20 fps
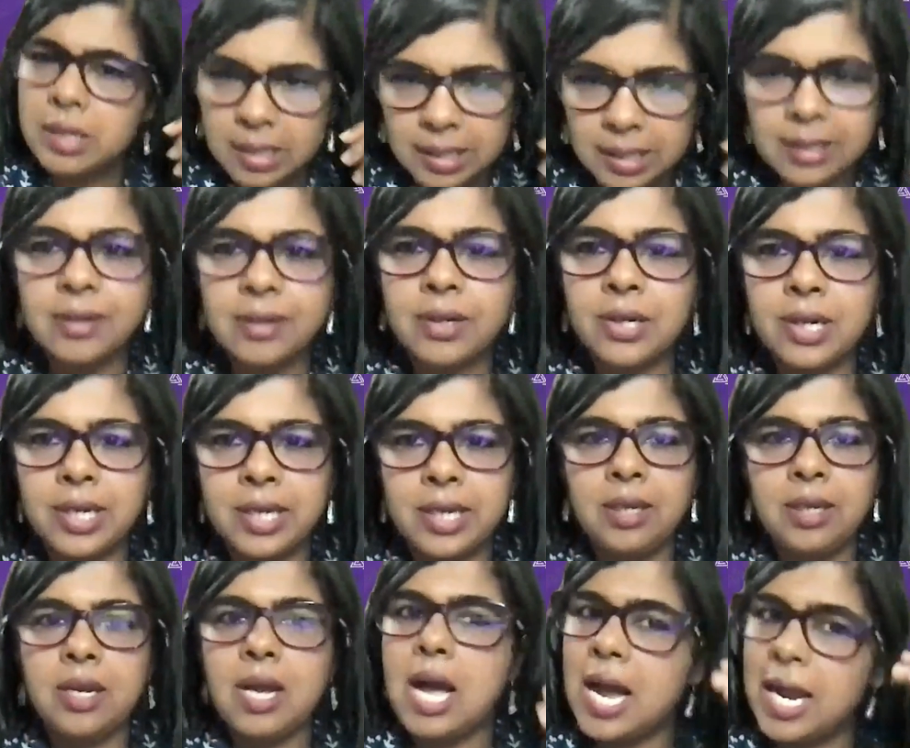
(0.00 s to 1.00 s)

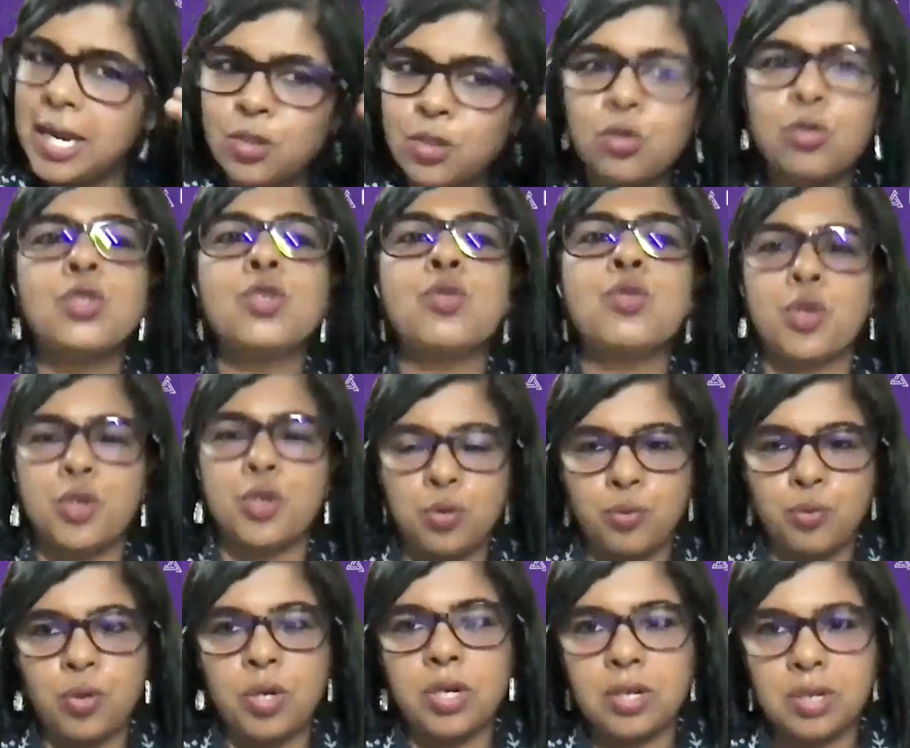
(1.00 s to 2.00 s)
clearly I don't want
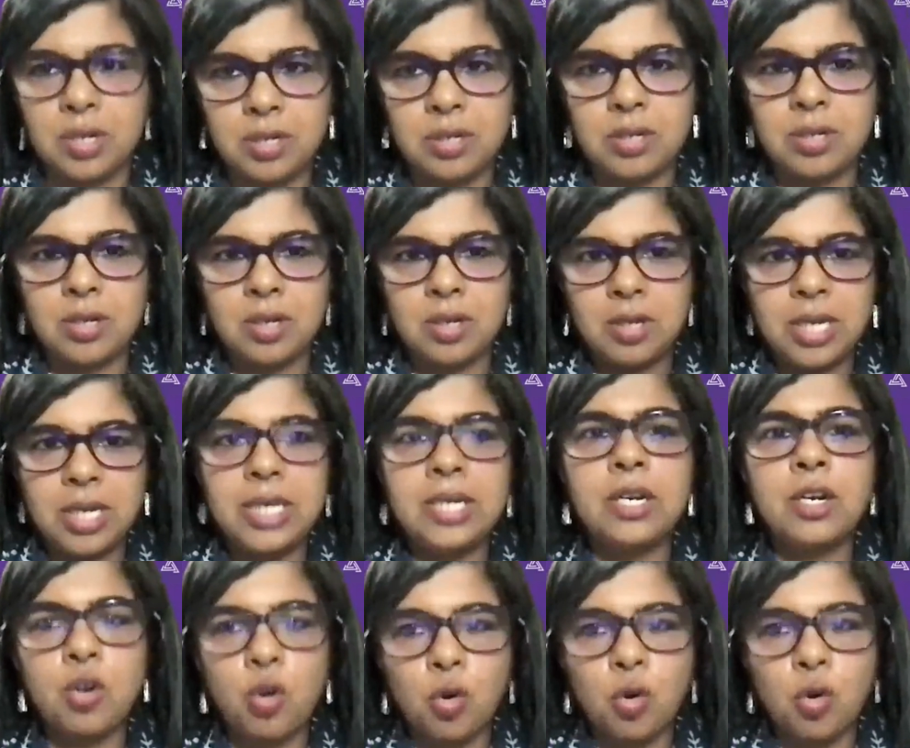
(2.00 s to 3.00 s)
to work
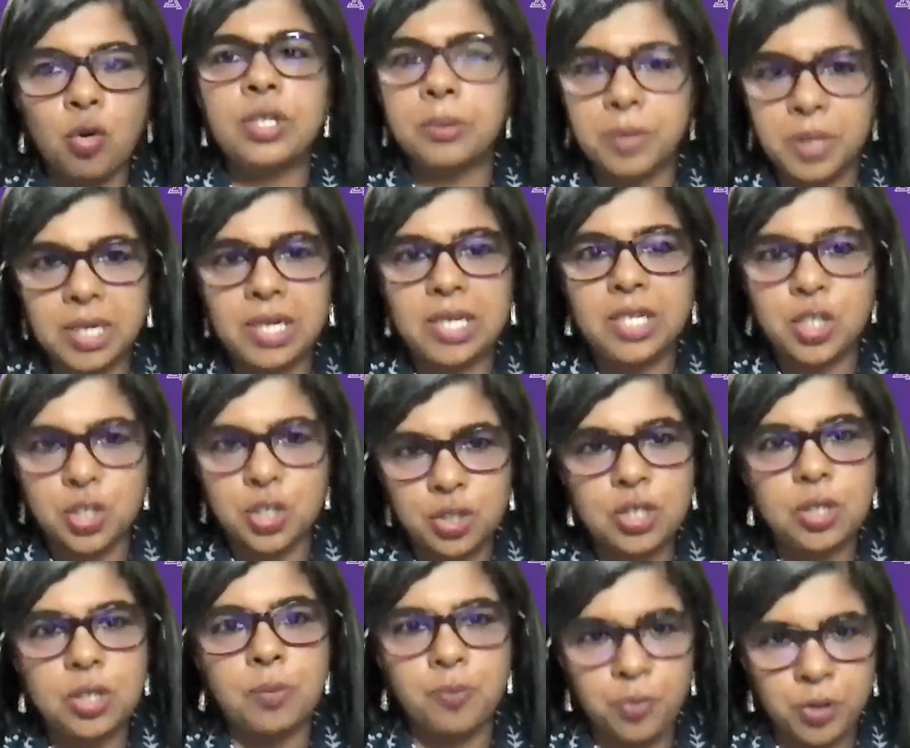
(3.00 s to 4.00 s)
in a long-term
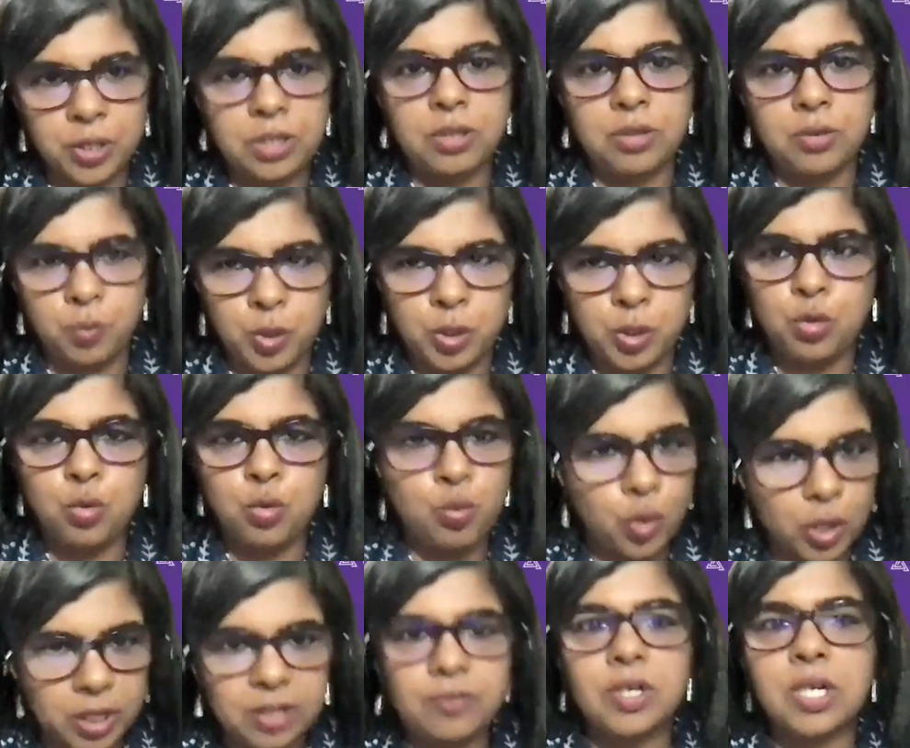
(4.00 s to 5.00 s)
relationship with you,
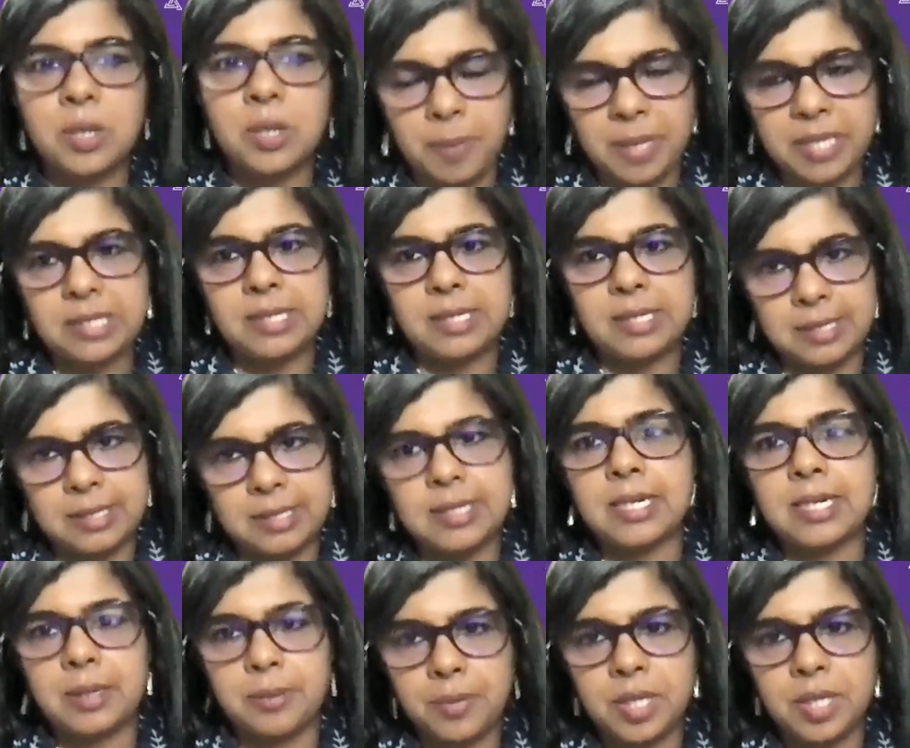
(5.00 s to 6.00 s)
whatever capacity
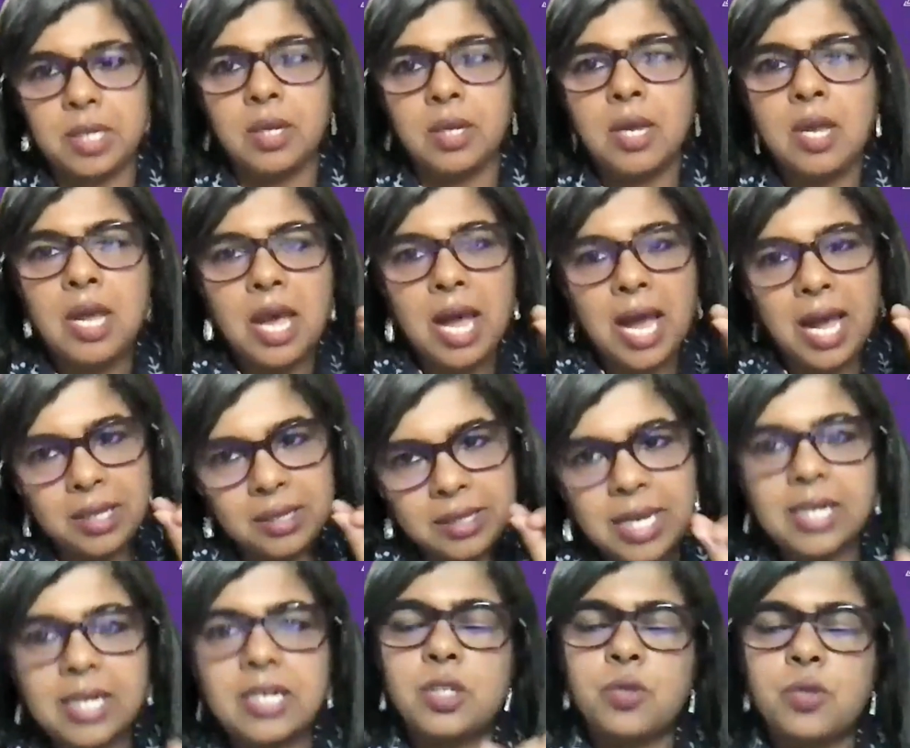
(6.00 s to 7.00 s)
that I'm in. And
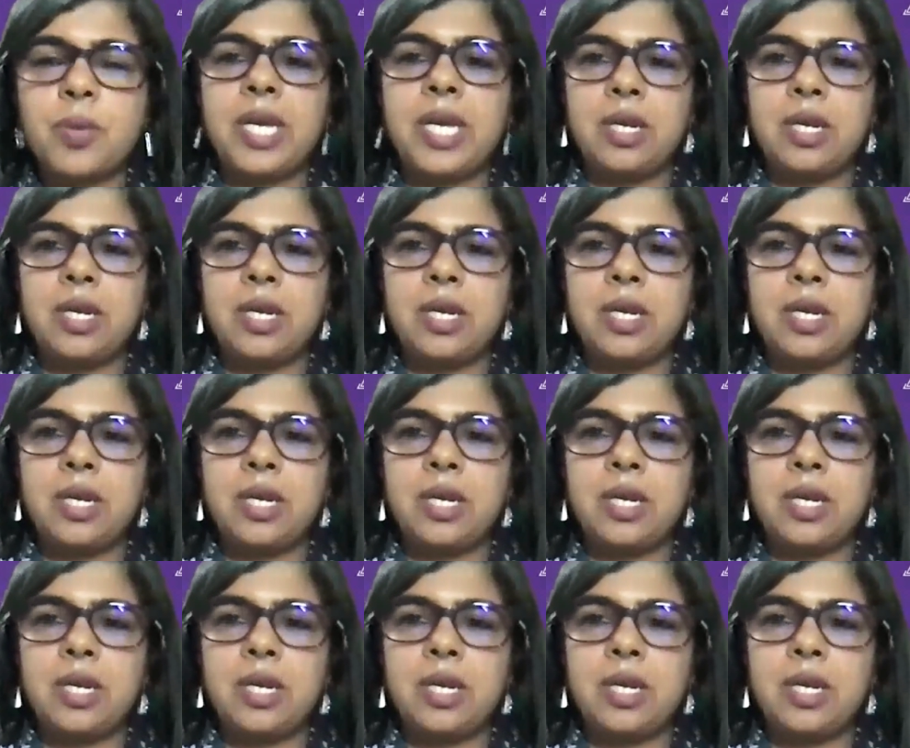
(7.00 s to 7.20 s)
that is